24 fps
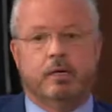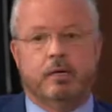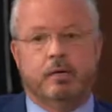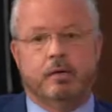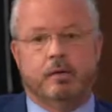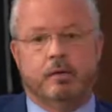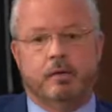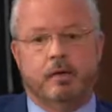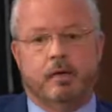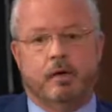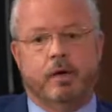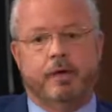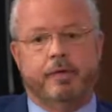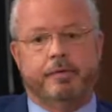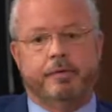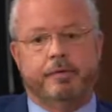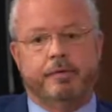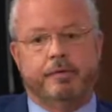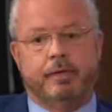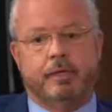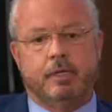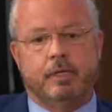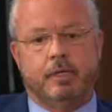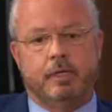
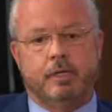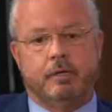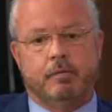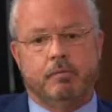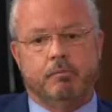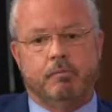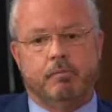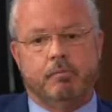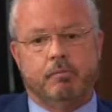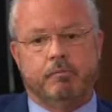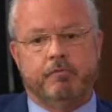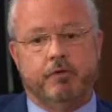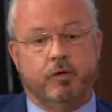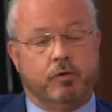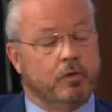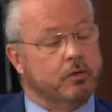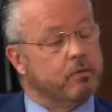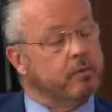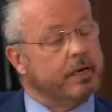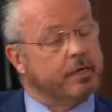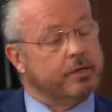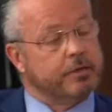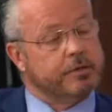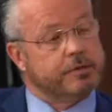on the
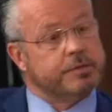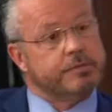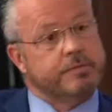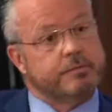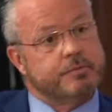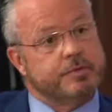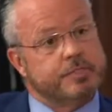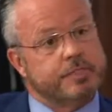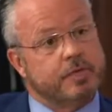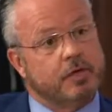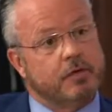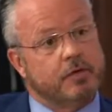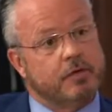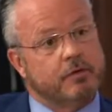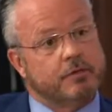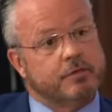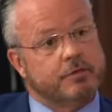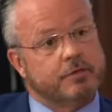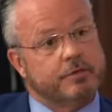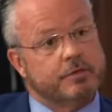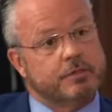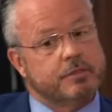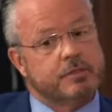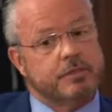voter records
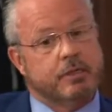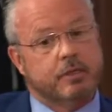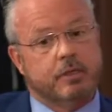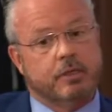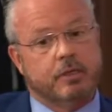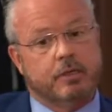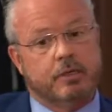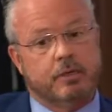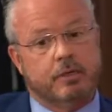themselves.